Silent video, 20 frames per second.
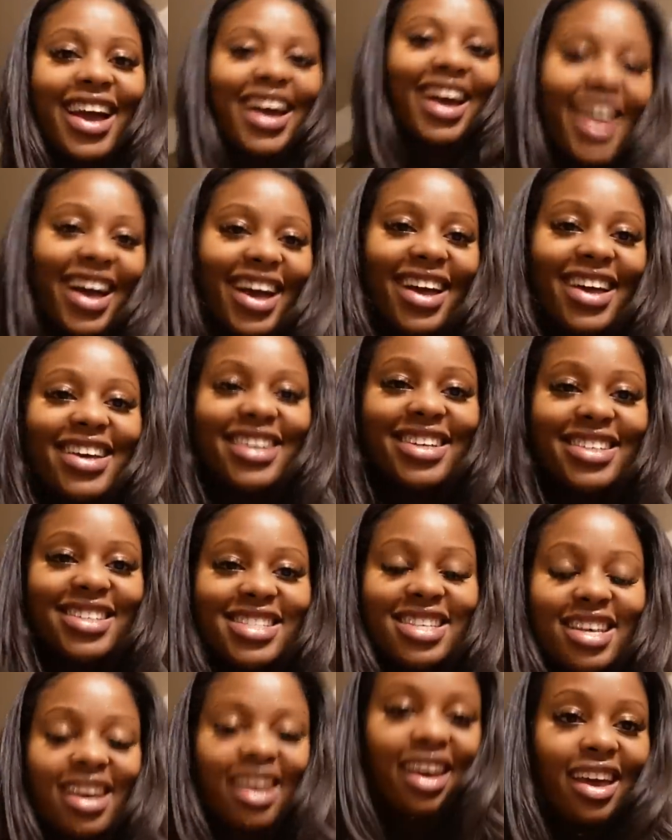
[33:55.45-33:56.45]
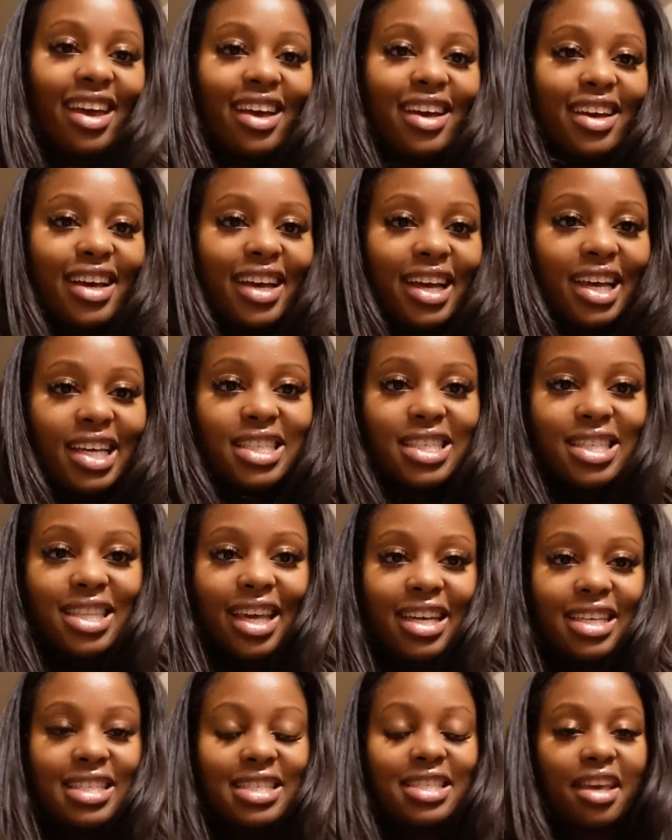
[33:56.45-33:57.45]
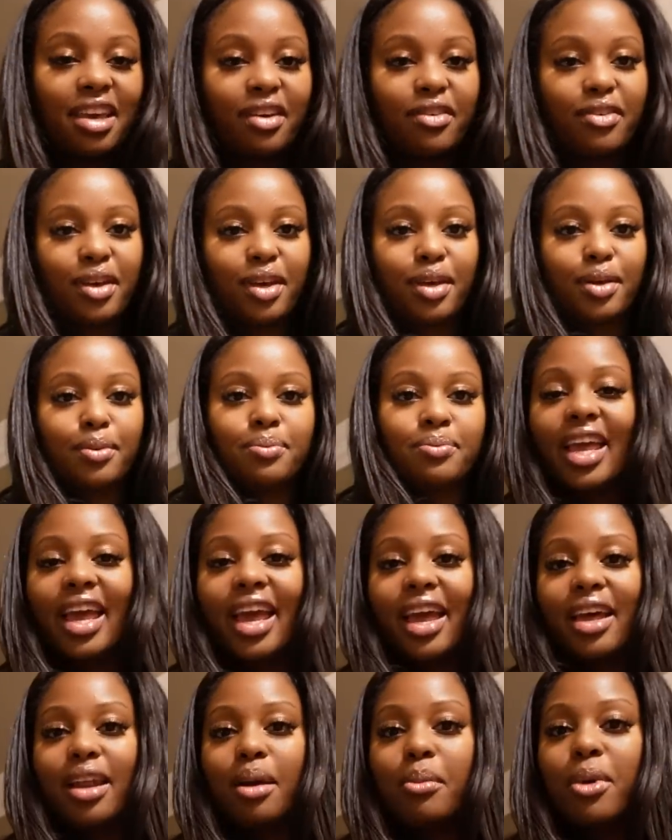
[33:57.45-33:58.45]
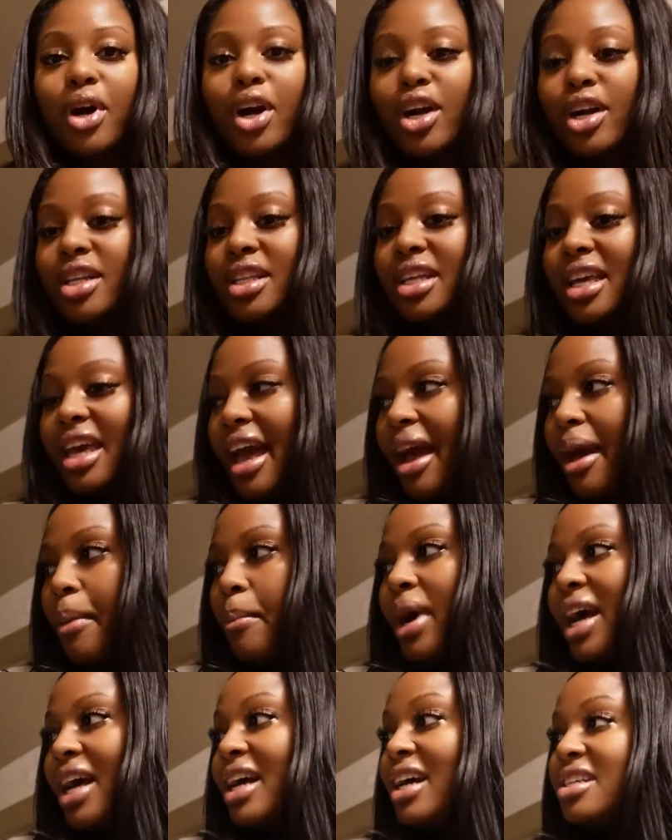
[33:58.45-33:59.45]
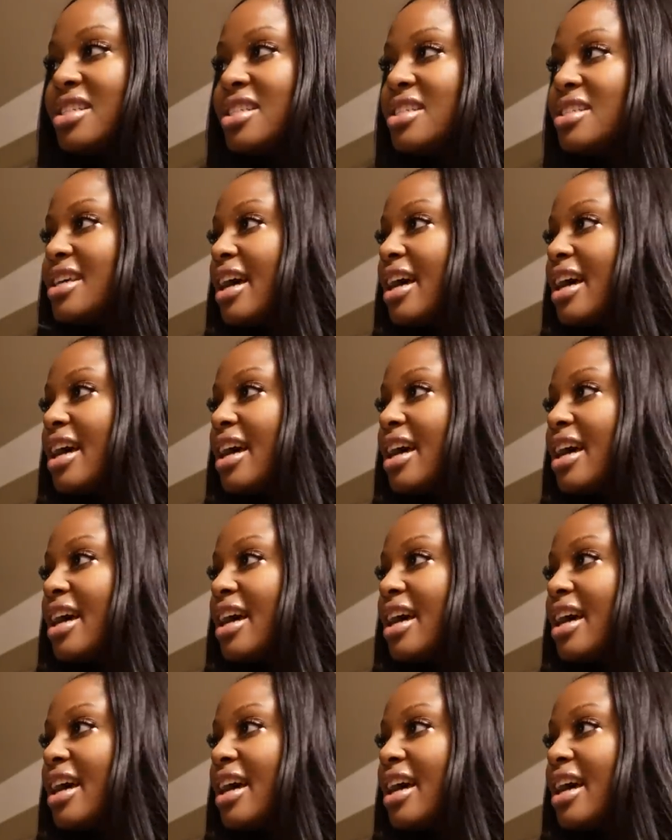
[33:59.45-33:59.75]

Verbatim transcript: guys, it's Thanksgiving and I'm currently at my cousin's